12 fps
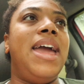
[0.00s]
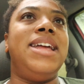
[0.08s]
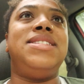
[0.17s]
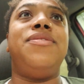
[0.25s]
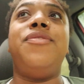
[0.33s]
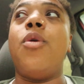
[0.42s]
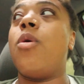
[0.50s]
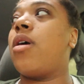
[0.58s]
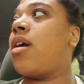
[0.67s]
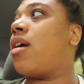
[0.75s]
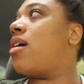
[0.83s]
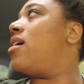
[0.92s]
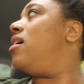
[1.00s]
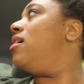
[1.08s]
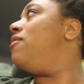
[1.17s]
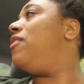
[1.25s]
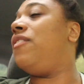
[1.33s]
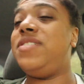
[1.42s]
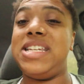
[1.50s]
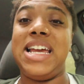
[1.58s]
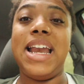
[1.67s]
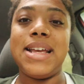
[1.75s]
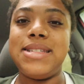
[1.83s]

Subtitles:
It's 4:15.